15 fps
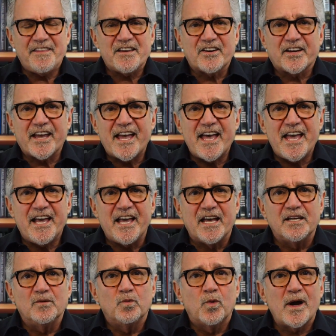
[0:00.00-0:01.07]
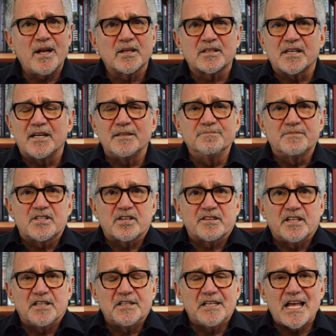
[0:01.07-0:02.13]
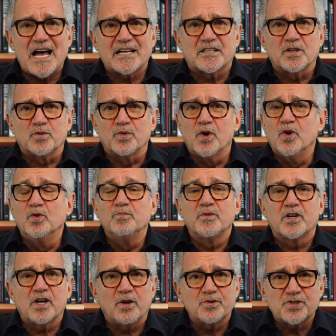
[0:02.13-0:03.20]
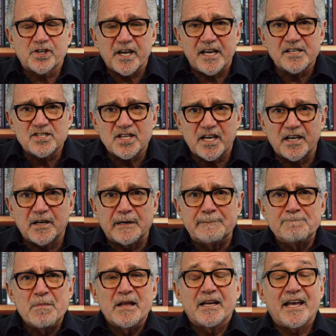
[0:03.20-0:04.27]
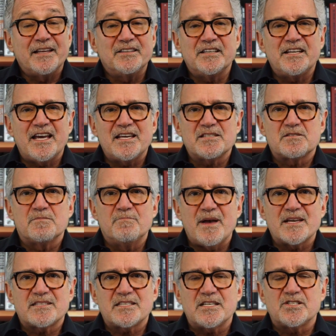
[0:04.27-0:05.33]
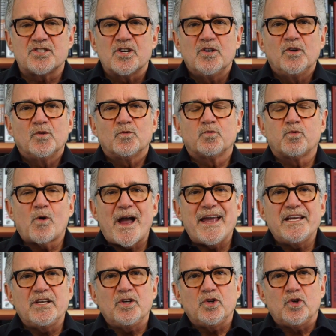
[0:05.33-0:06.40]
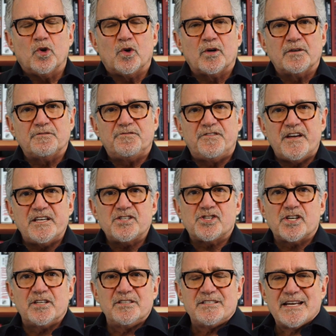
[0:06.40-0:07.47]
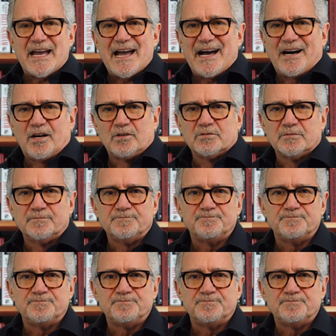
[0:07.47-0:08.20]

there, gang, and welcome to the locker room. Coach Giggs here, and today's message write your vision down.